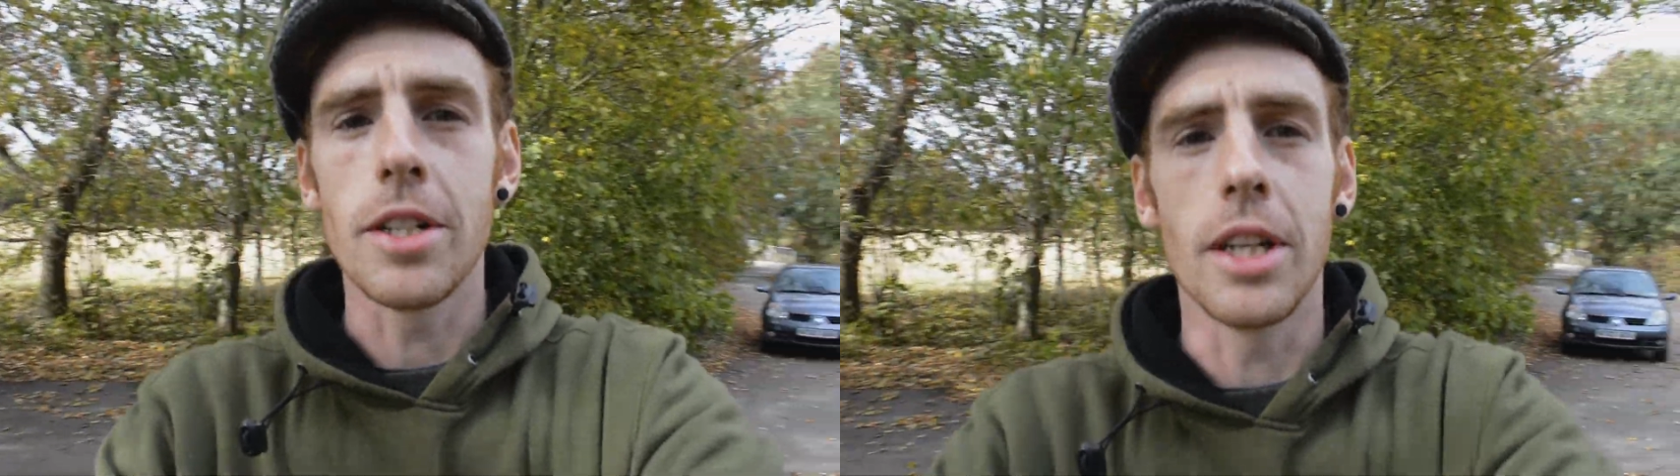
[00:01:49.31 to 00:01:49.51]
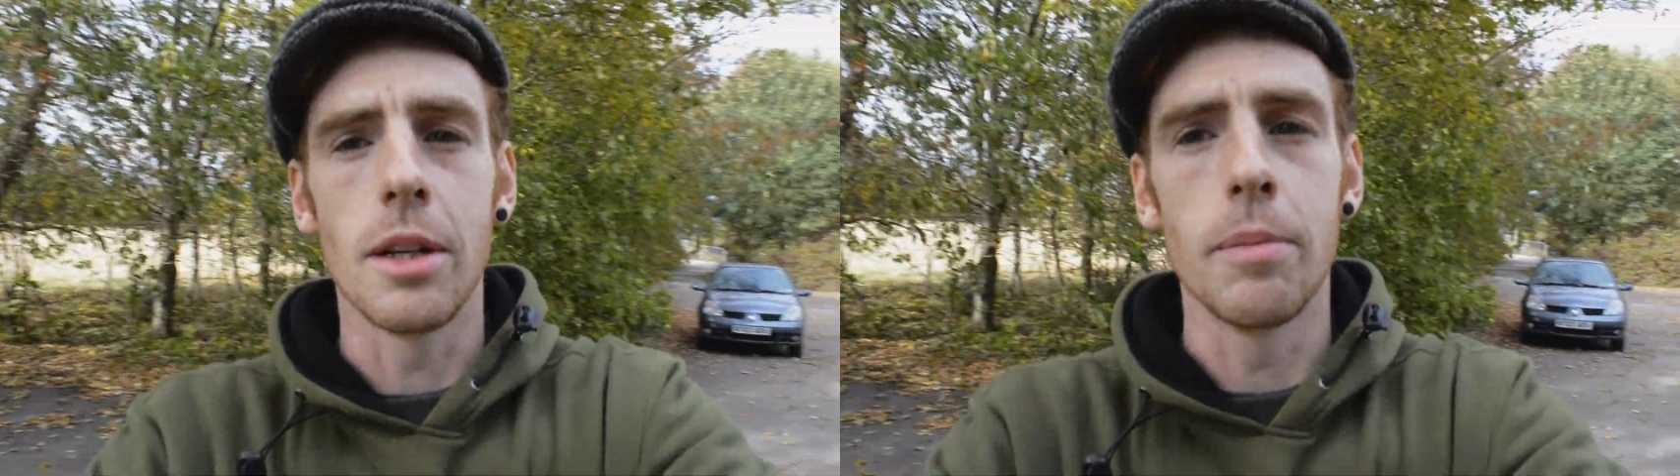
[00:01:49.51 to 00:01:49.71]

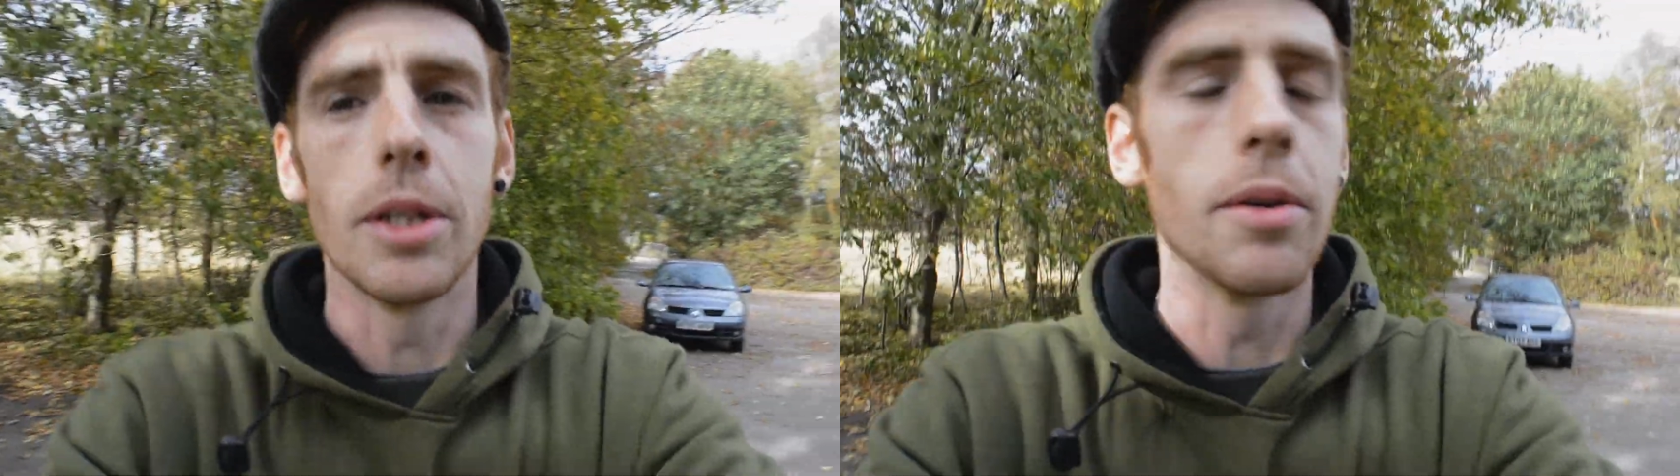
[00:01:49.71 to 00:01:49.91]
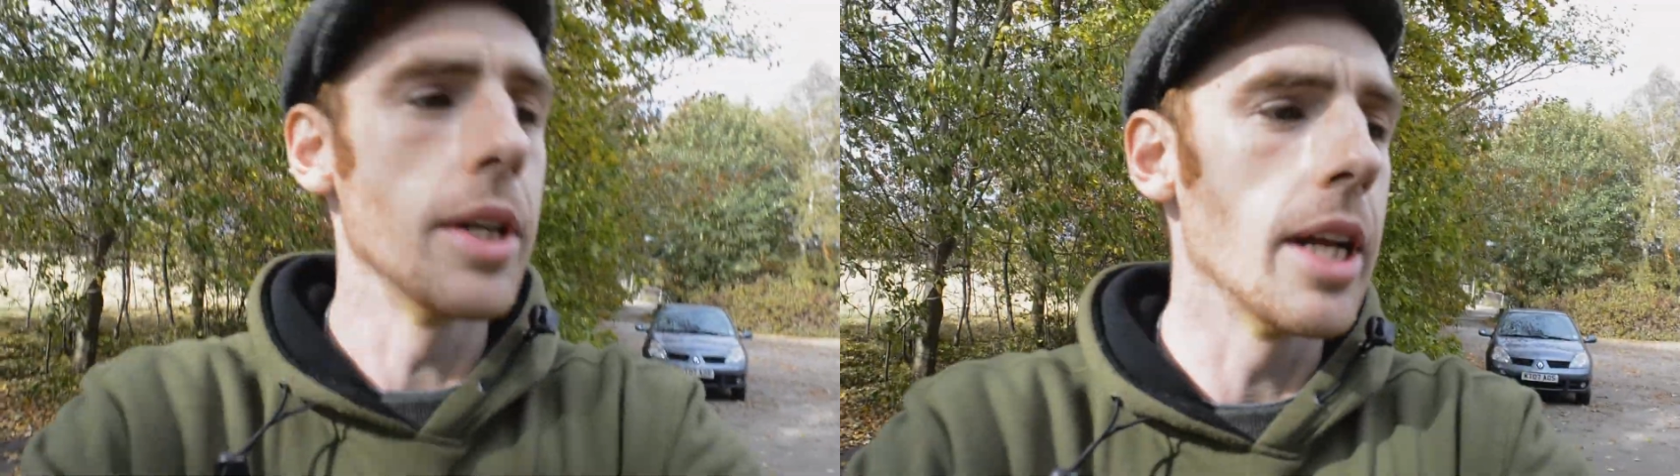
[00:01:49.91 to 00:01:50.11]
actually going to
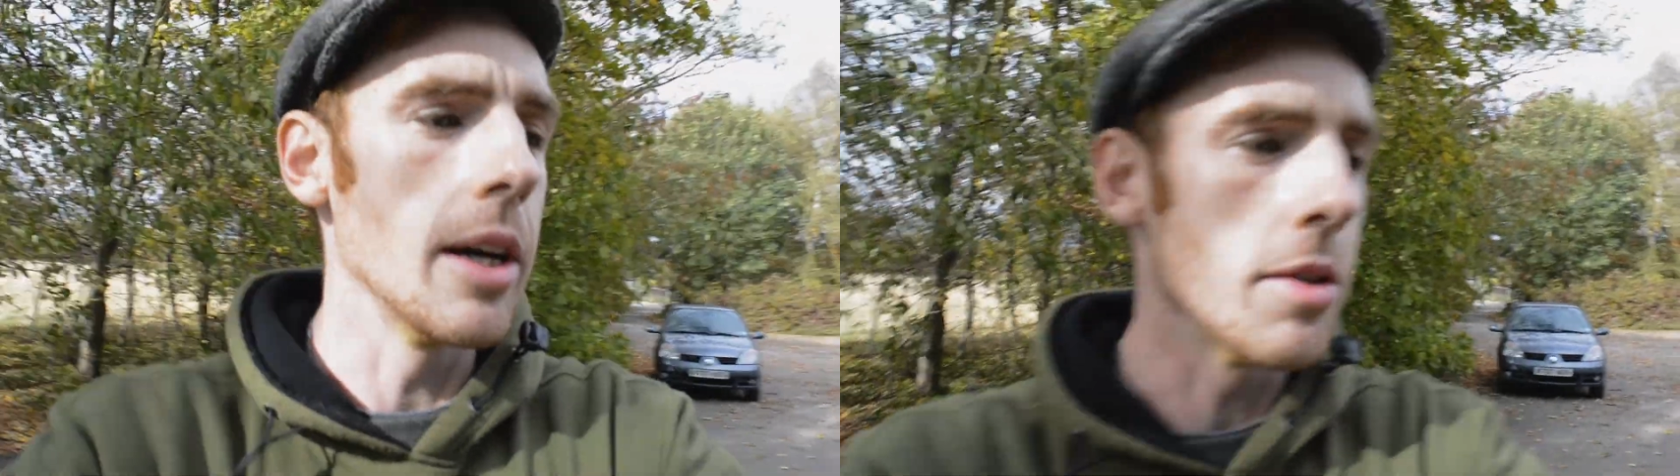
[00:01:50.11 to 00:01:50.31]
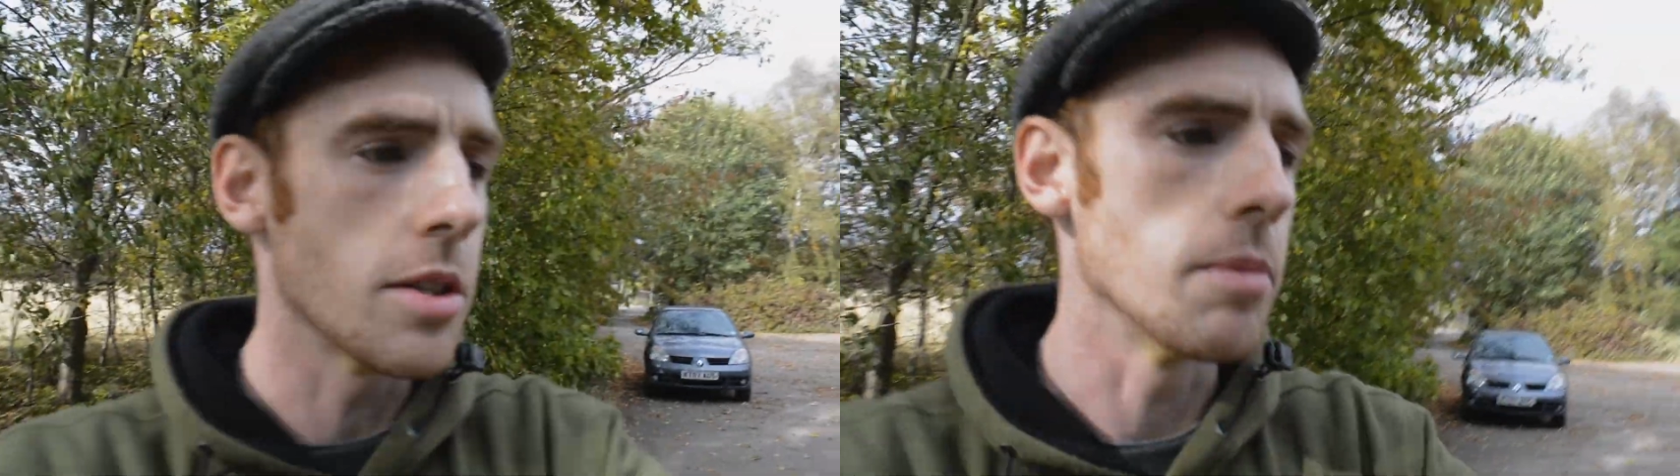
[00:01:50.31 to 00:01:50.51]
be doing
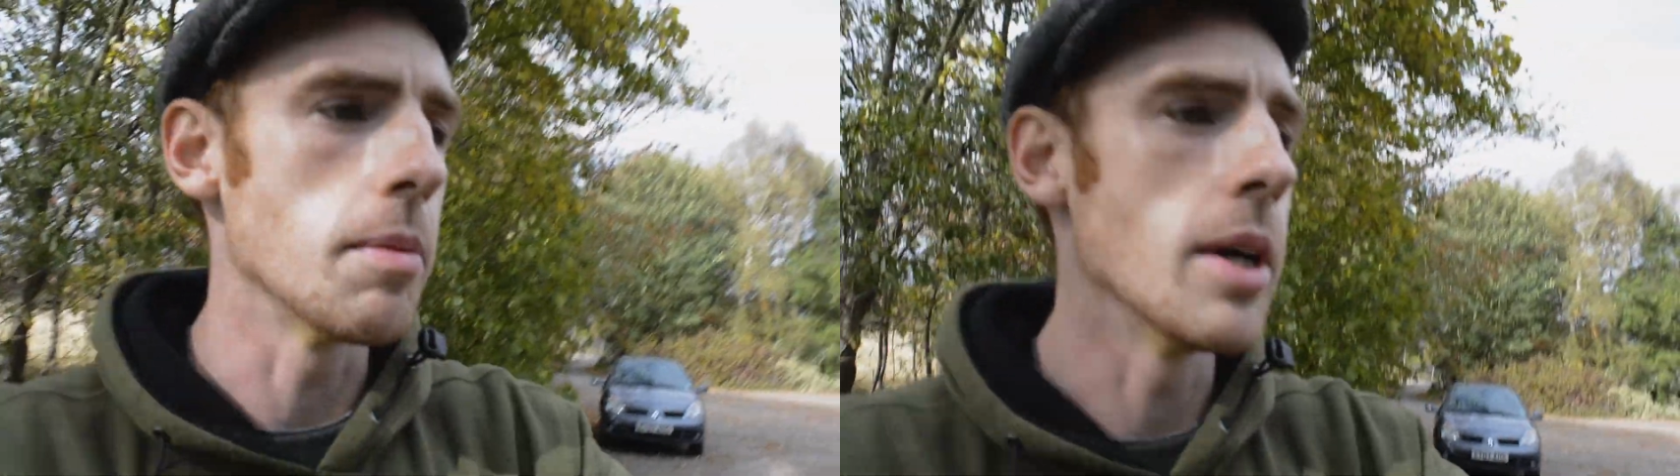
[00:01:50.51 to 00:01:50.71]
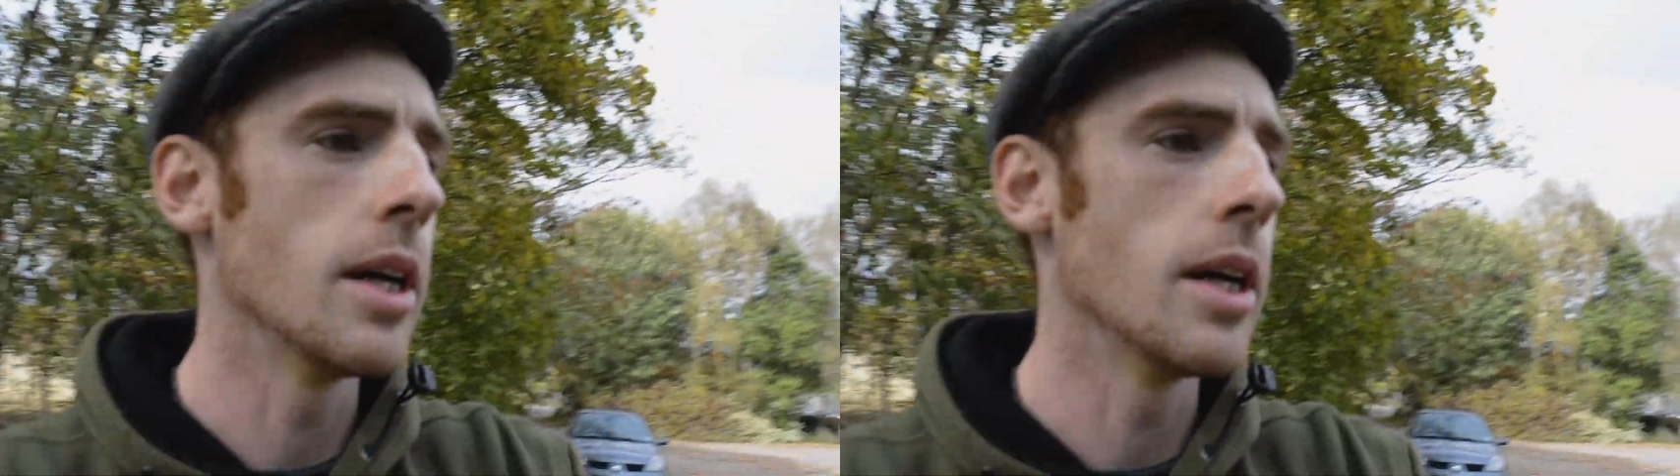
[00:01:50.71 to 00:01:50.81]
now some